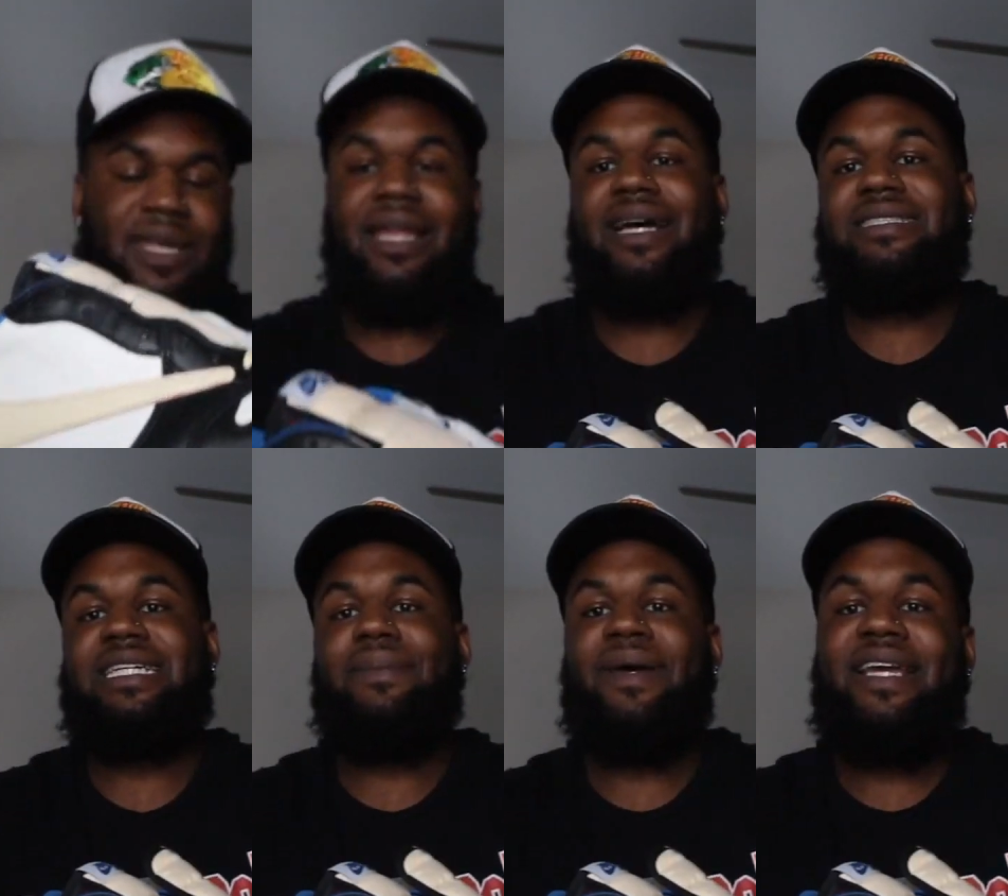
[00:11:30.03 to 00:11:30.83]
like I
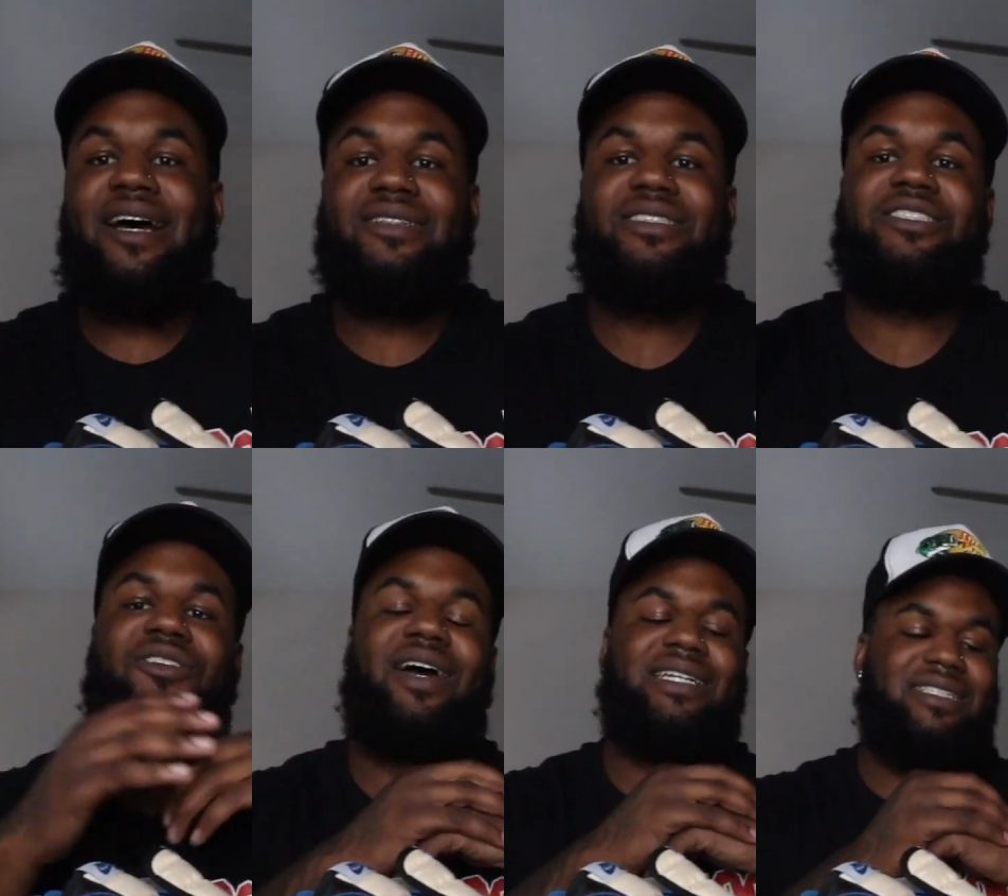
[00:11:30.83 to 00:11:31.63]
said, man, y'all
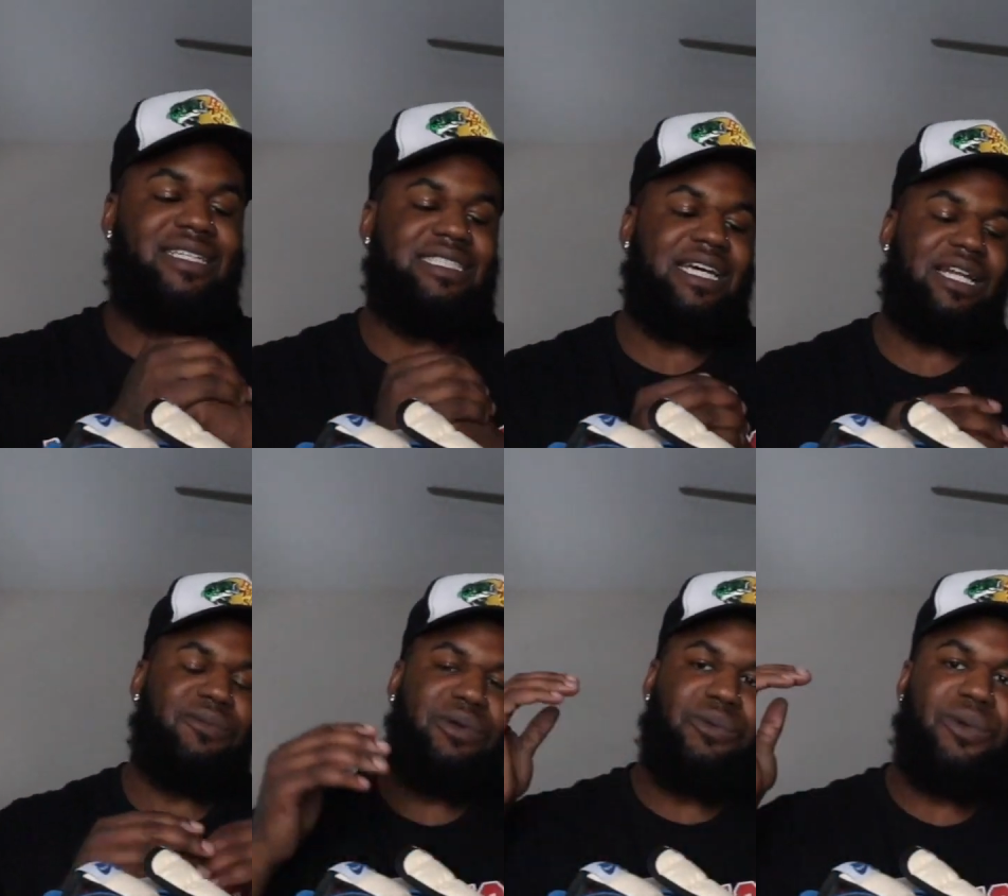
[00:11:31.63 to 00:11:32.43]
subscribe to the channel.
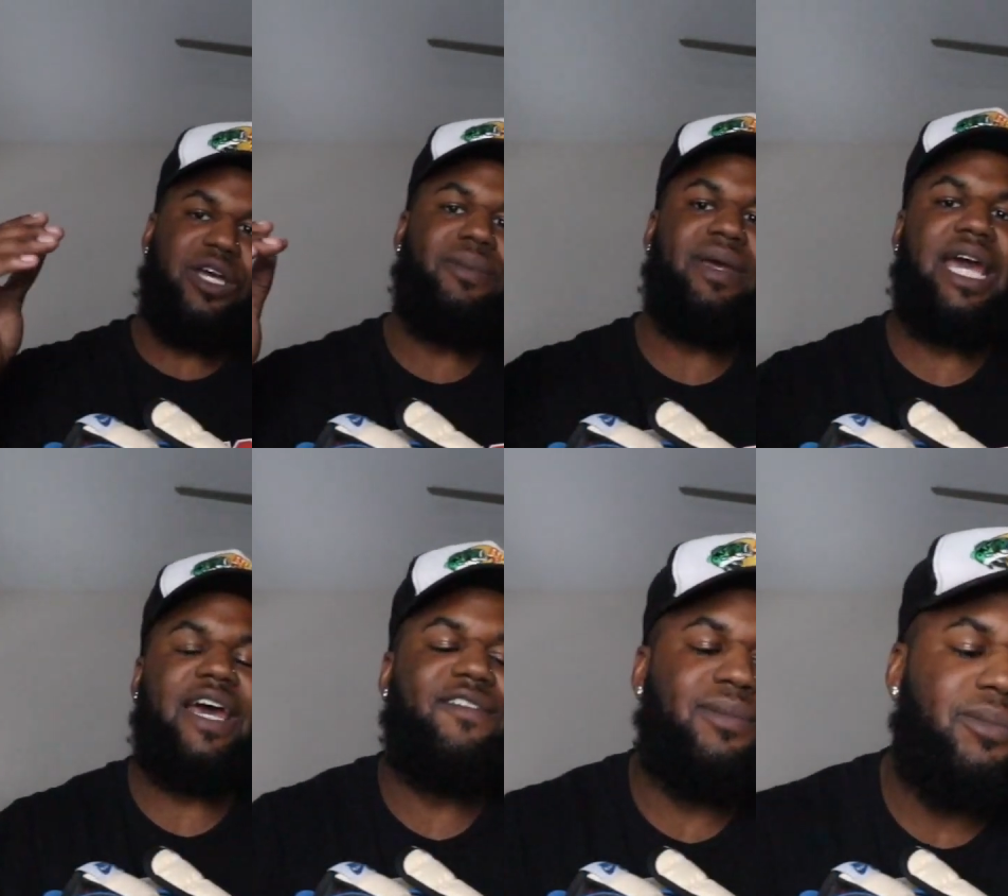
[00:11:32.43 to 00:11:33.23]
We will be
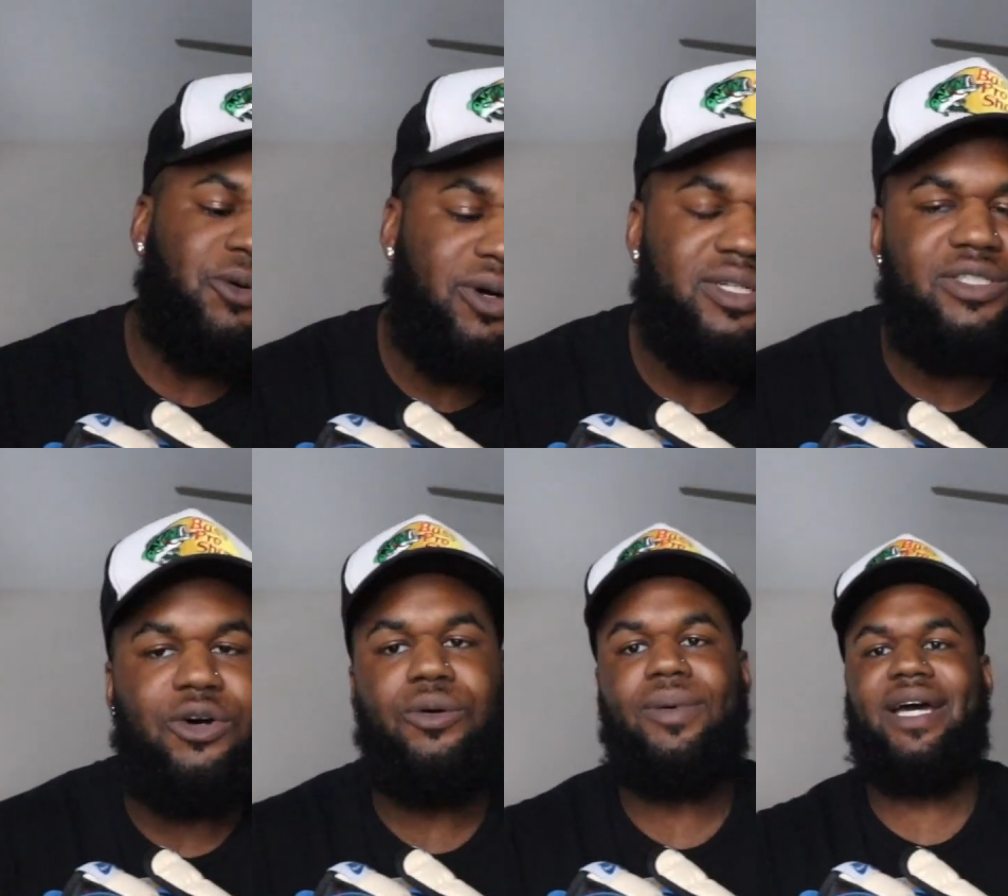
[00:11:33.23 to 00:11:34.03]
having more
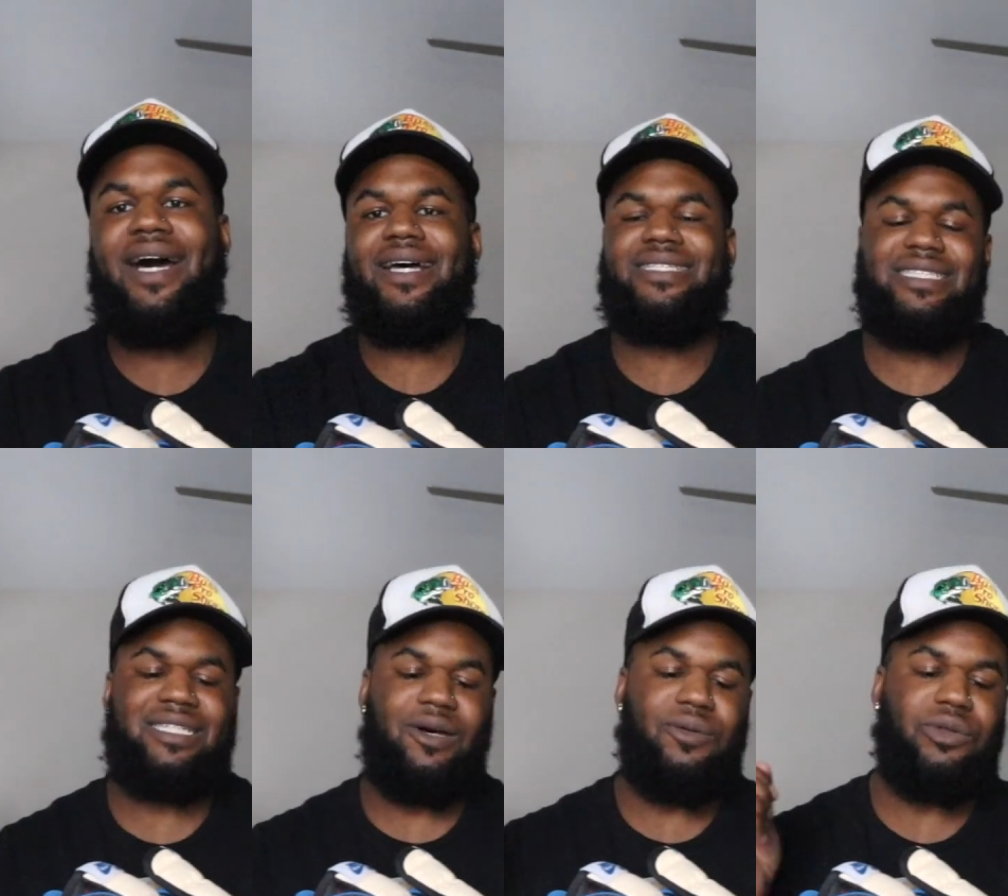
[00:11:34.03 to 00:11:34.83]
dope
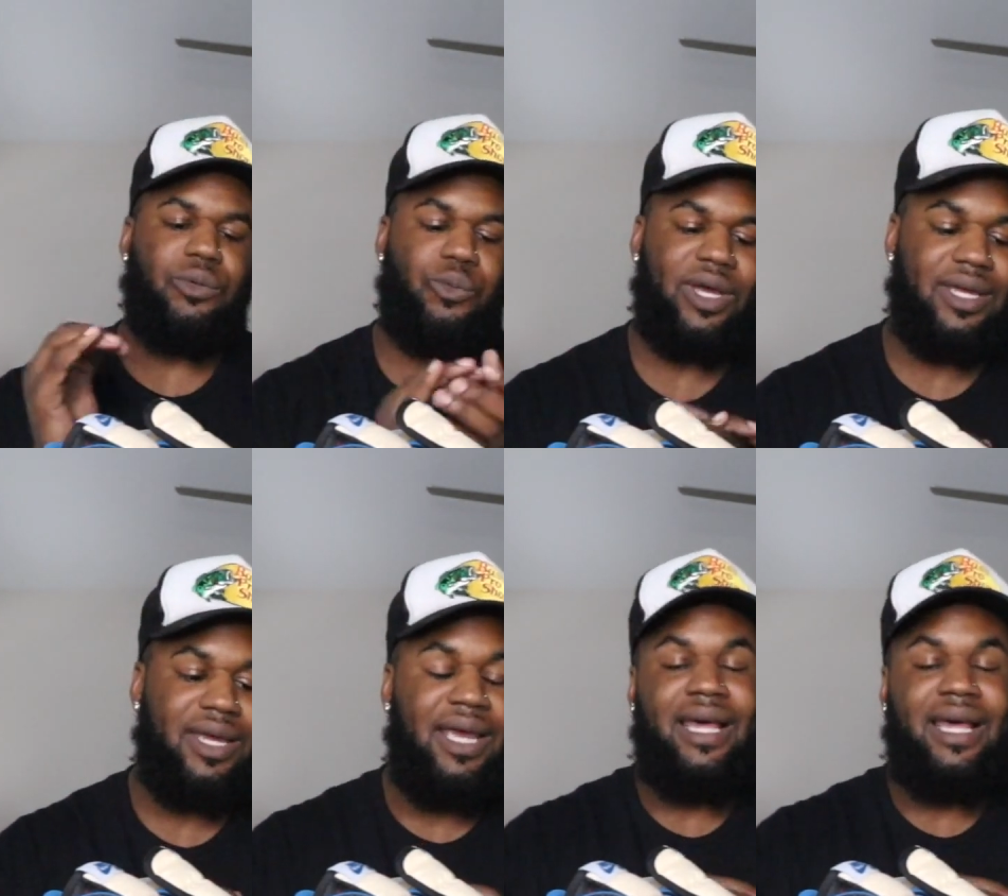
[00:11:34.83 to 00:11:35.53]
content on the way.